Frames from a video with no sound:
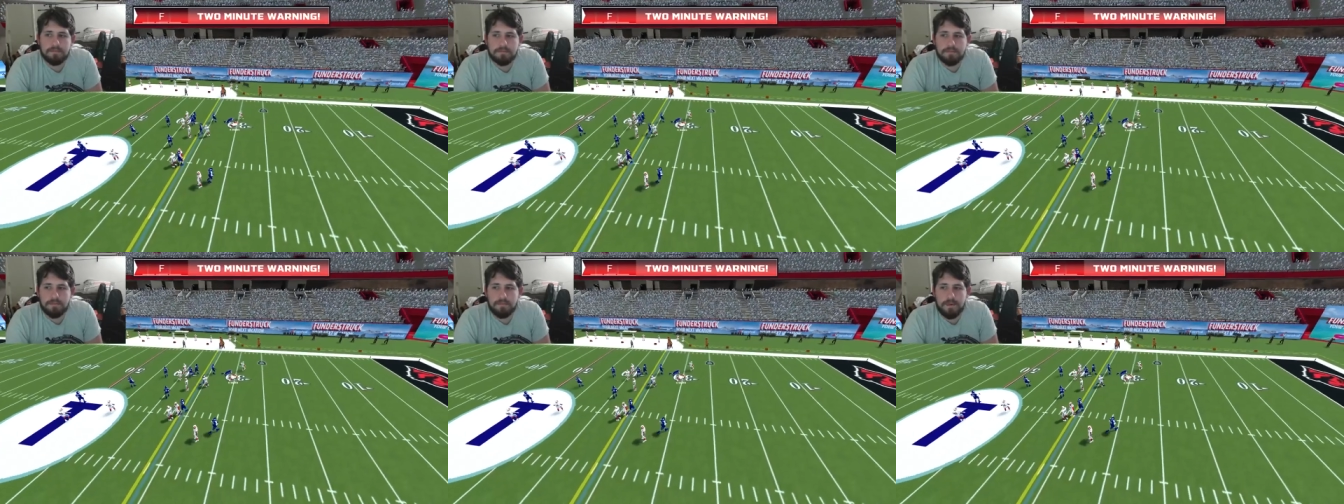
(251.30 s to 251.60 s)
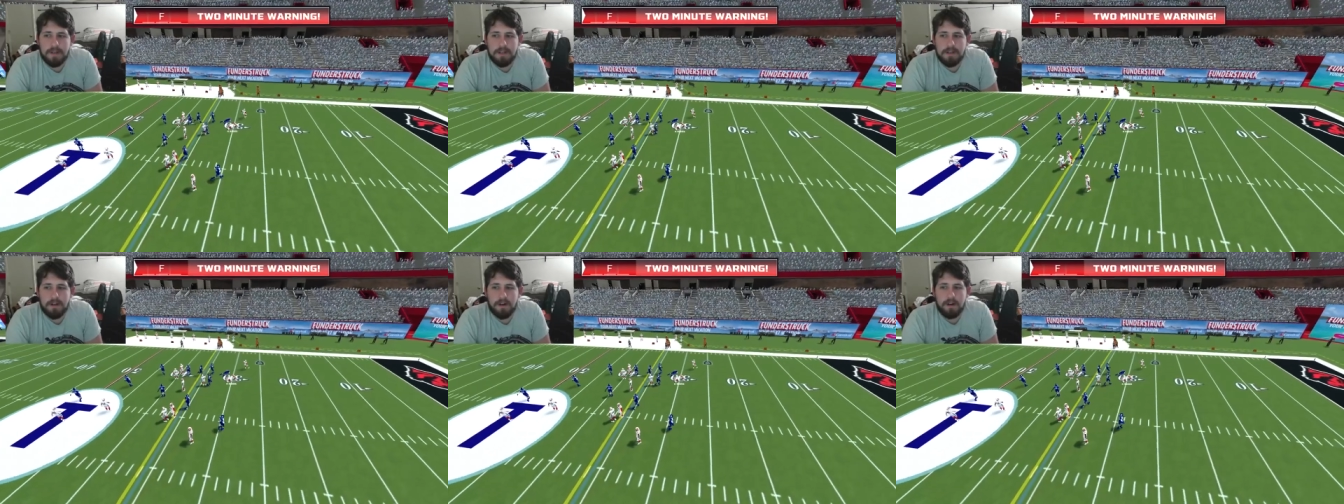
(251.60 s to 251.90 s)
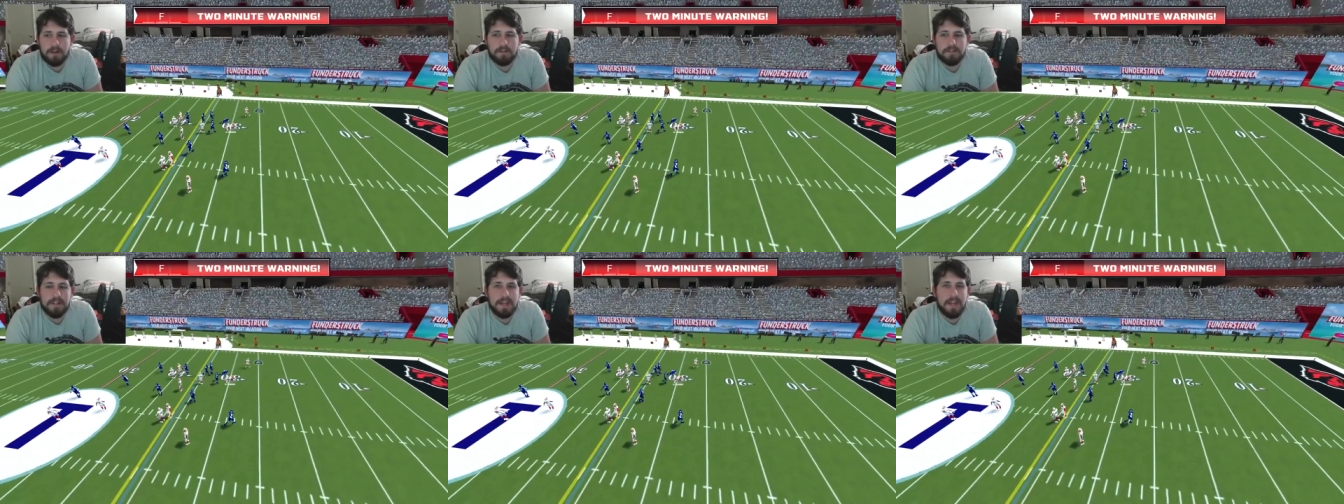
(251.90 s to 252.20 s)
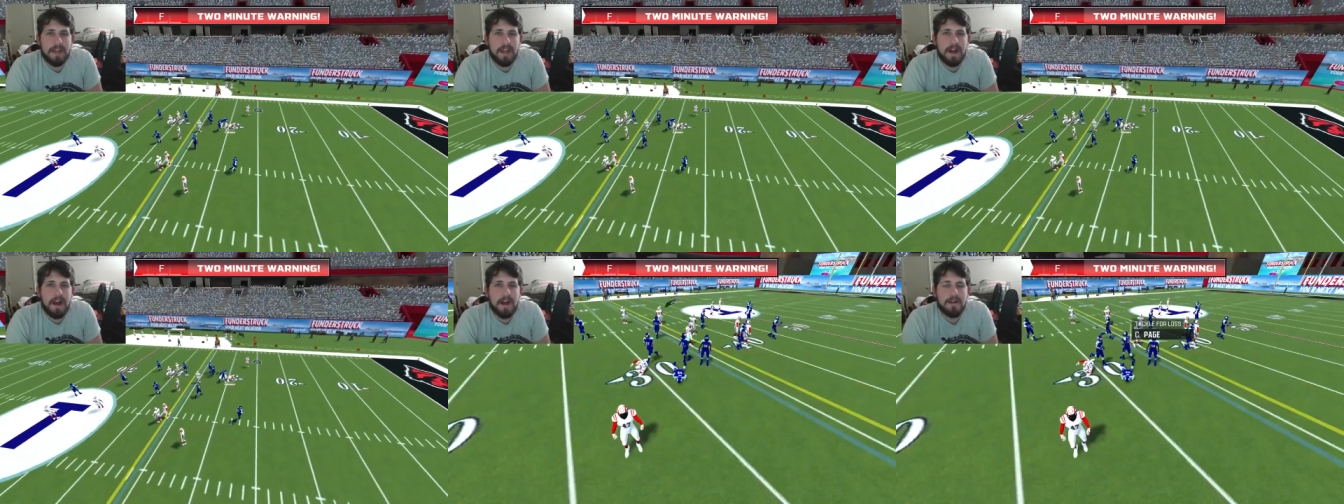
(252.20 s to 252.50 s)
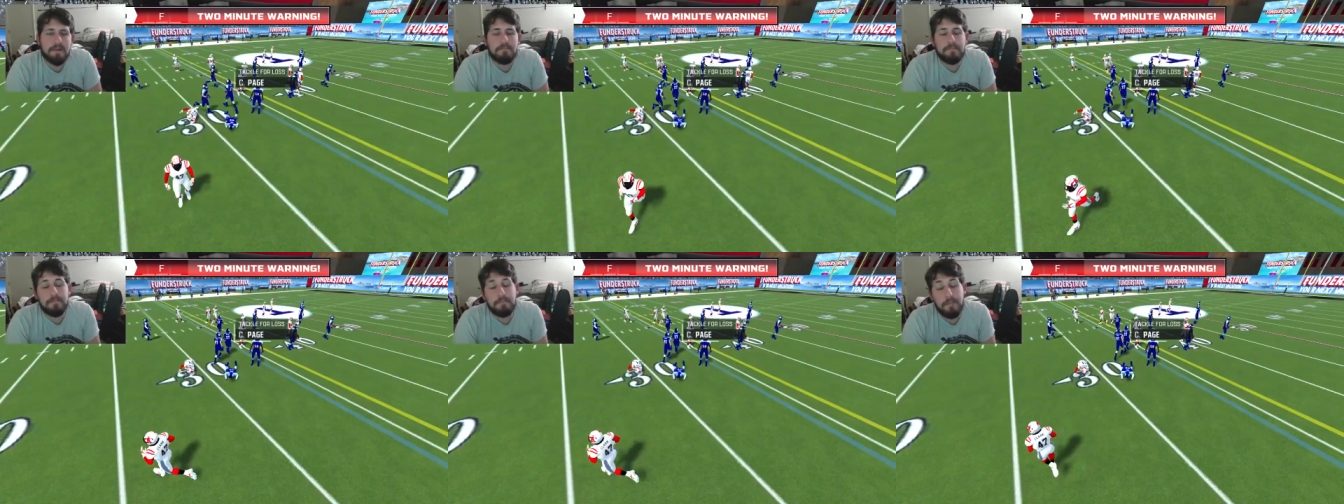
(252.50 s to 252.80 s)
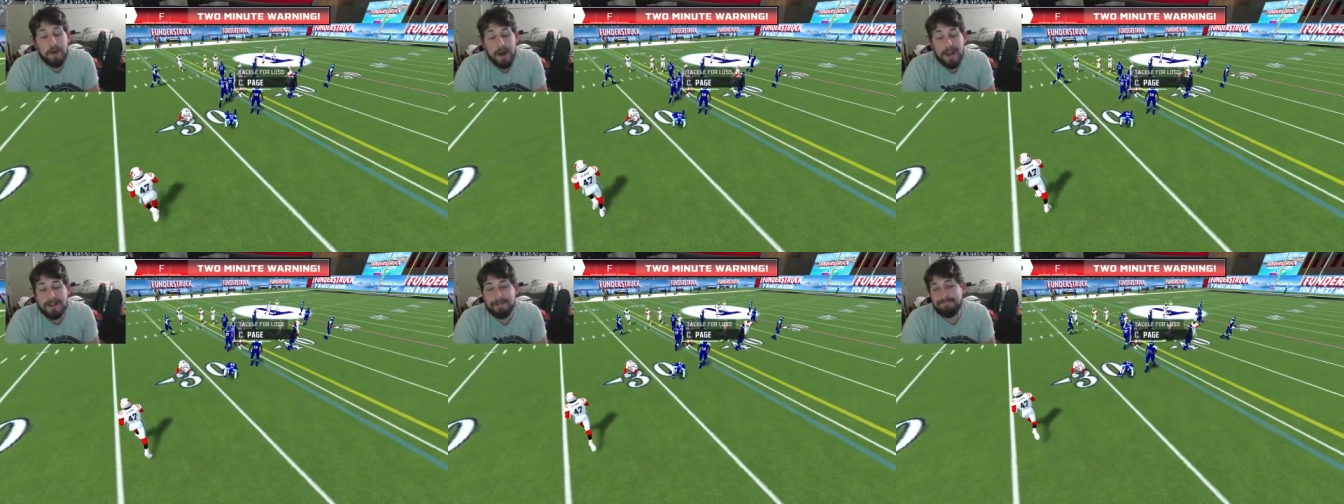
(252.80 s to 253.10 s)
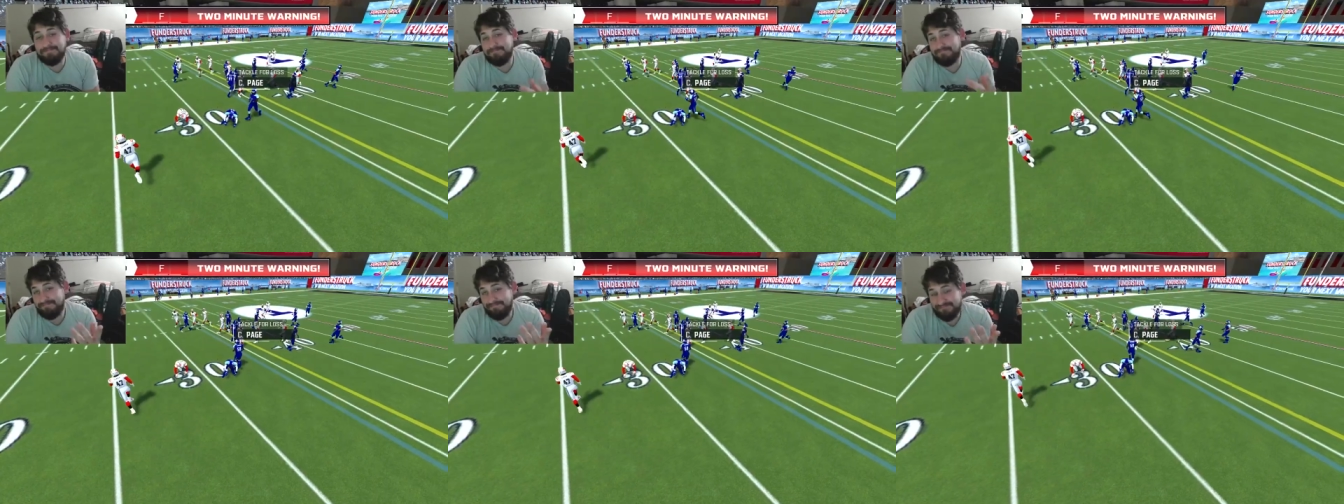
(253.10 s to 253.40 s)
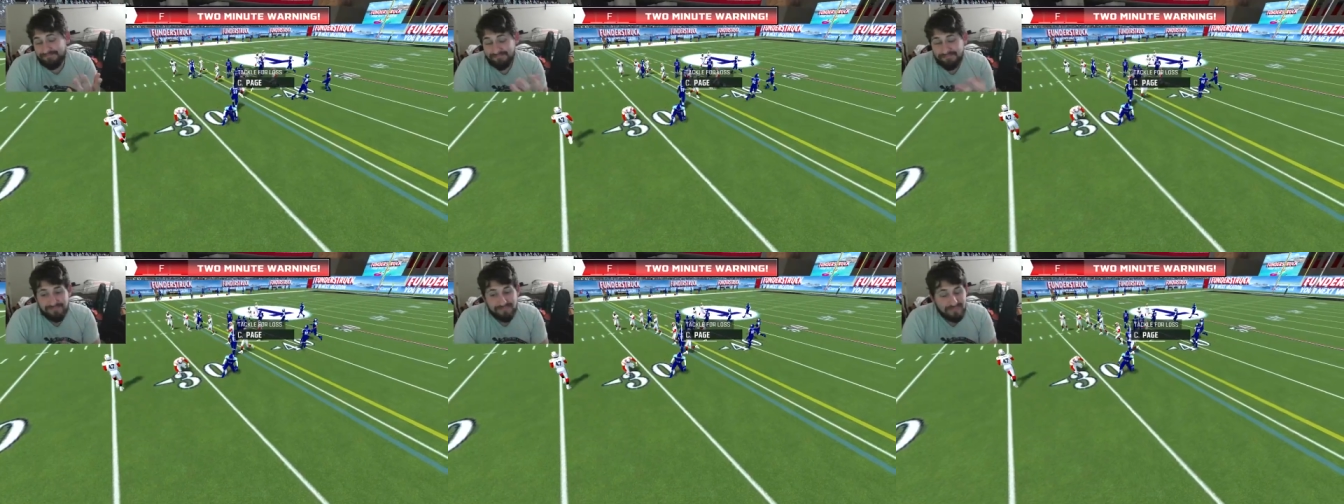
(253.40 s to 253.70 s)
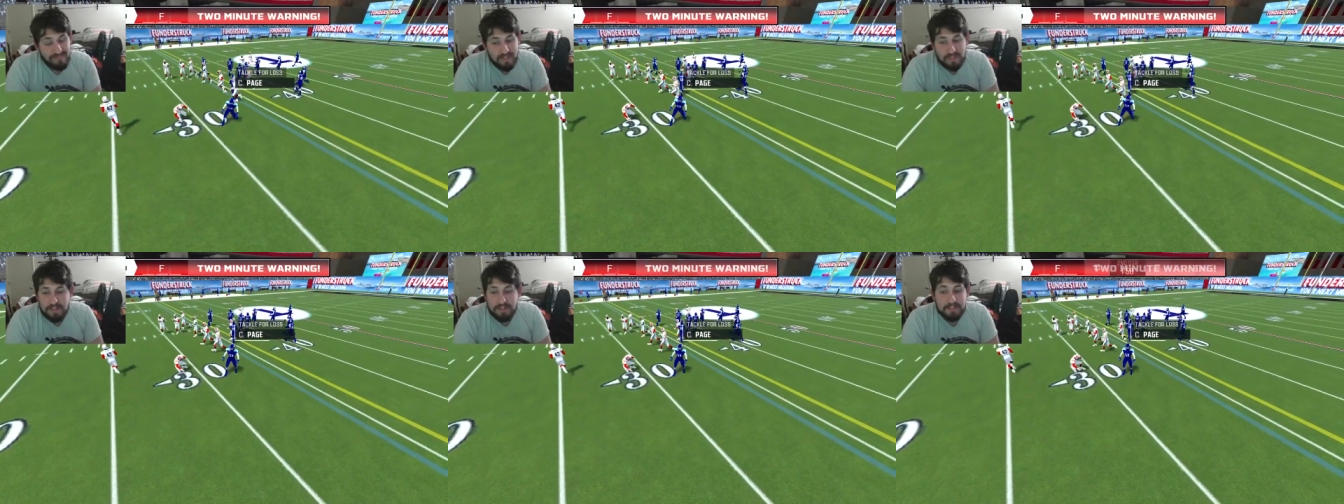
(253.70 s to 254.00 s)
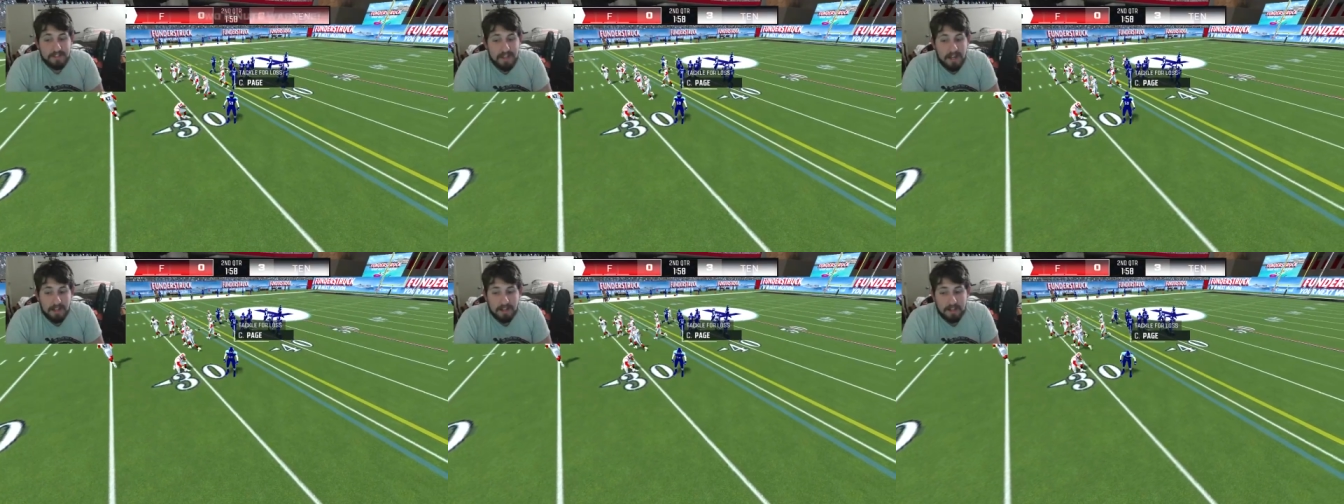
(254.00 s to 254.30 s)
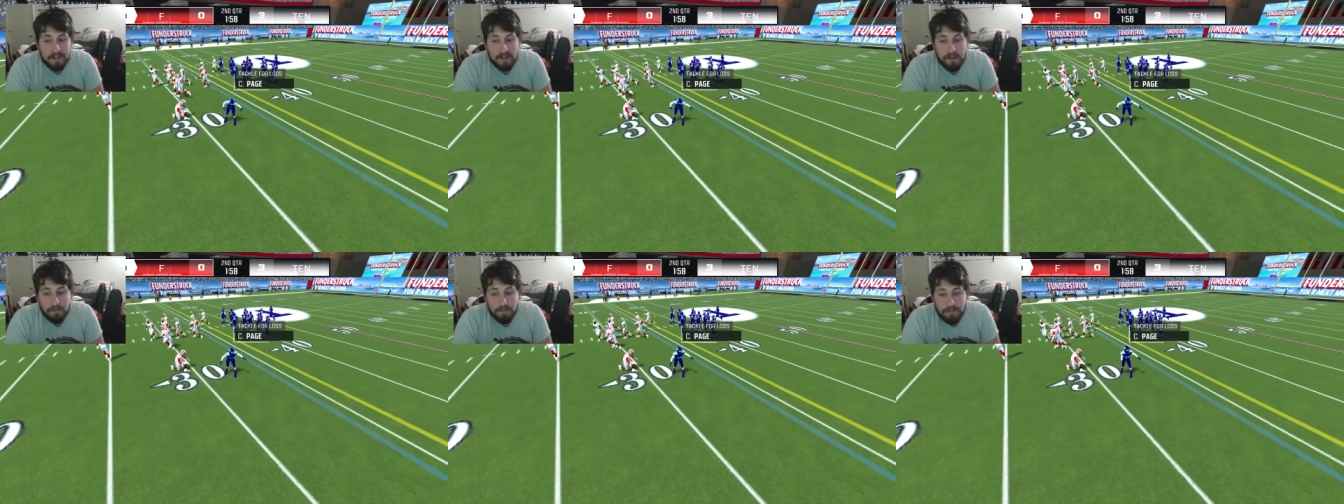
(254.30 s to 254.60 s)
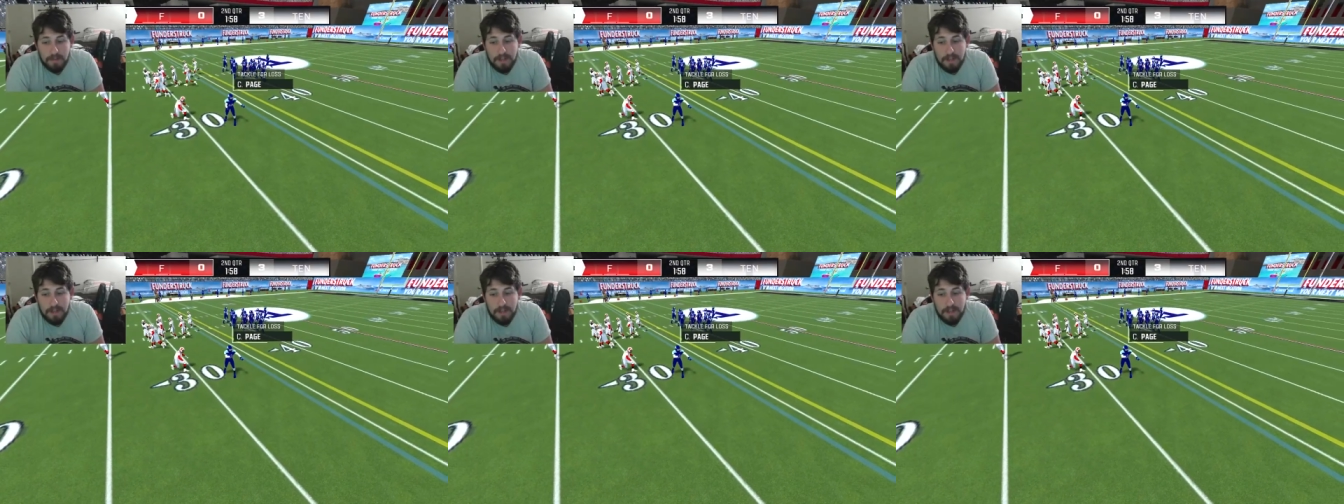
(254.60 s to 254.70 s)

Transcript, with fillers: we aren't the AI, but now you know.